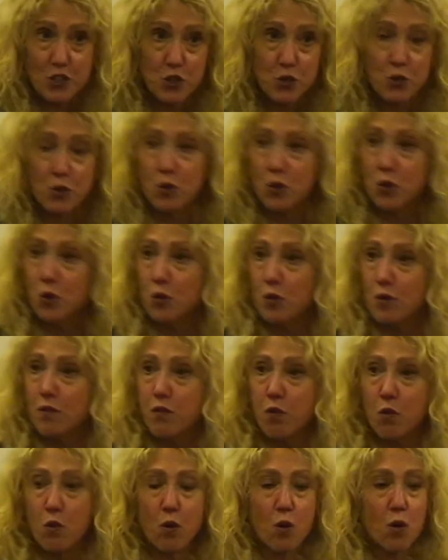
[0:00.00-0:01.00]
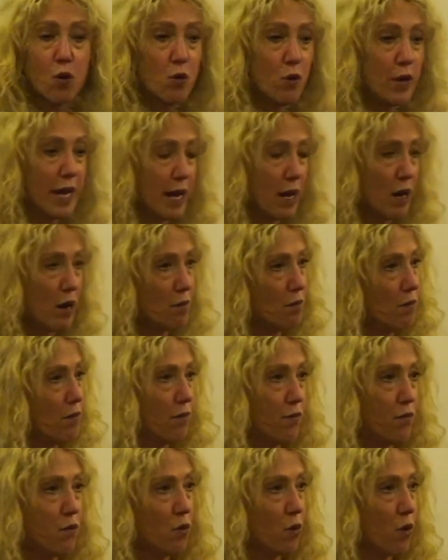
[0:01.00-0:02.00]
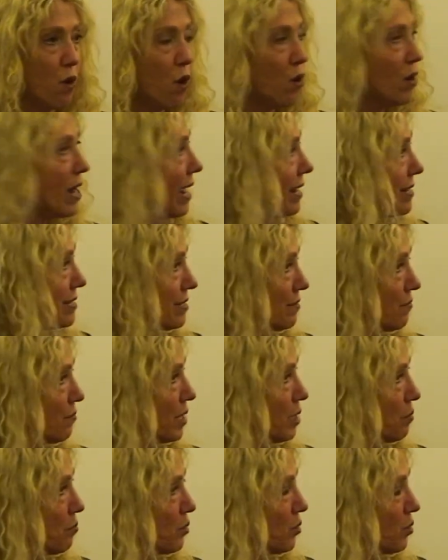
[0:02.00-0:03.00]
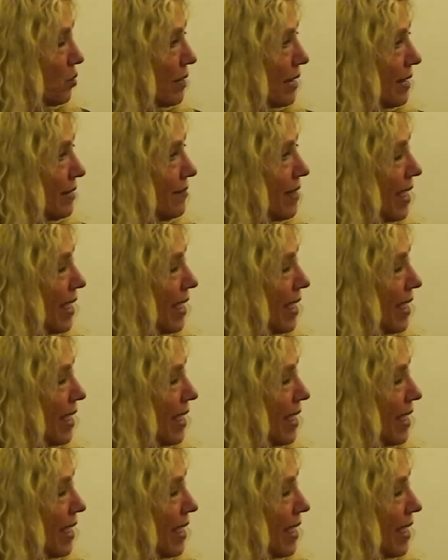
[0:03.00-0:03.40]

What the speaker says: tool for all kinds of people, and